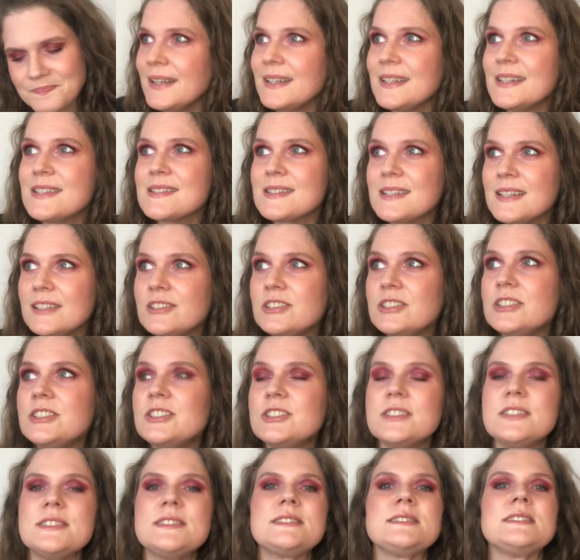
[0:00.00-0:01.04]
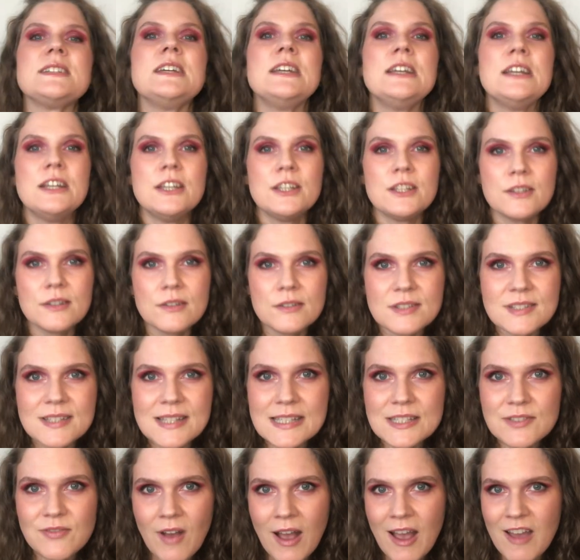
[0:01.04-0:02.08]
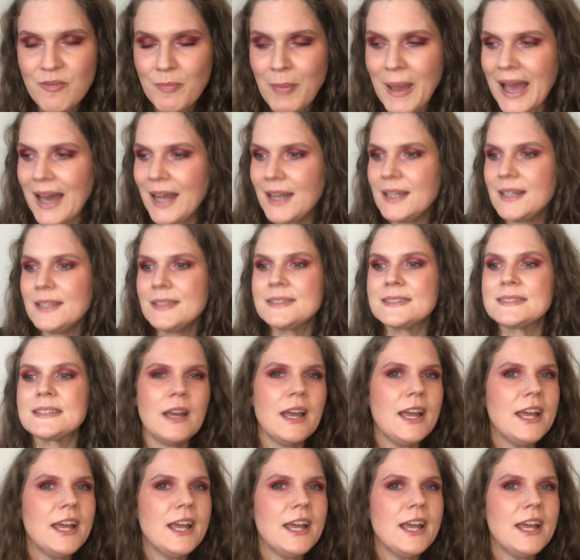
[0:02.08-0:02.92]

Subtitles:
It's literally just use these 5 palettes